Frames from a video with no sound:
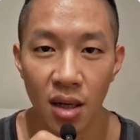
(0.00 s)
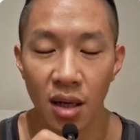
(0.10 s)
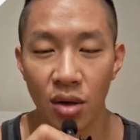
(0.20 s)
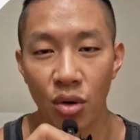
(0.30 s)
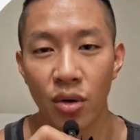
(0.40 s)

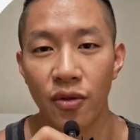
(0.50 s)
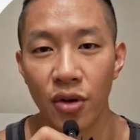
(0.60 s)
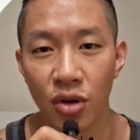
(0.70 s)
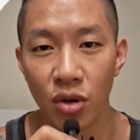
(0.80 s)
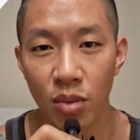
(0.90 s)
in order
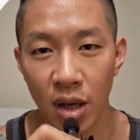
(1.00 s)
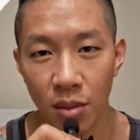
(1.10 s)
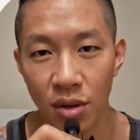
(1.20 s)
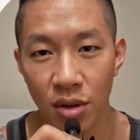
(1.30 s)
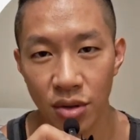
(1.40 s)
for you to be
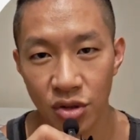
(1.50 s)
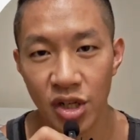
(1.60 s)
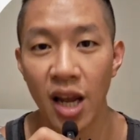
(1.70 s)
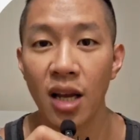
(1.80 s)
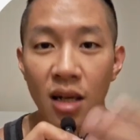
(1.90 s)
able to
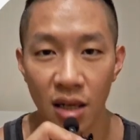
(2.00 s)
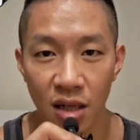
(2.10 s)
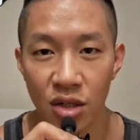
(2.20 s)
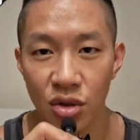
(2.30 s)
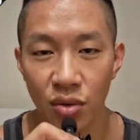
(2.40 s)
chain it
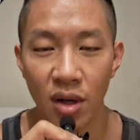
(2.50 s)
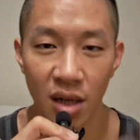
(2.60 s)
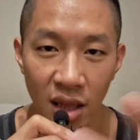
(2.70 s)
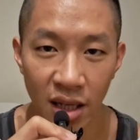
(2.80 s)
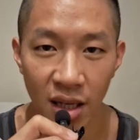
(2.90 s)
into a
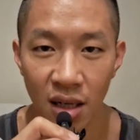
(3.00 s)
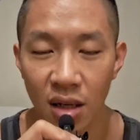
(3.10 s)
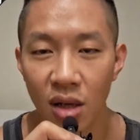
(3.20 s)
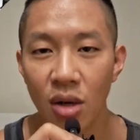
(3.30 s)
clean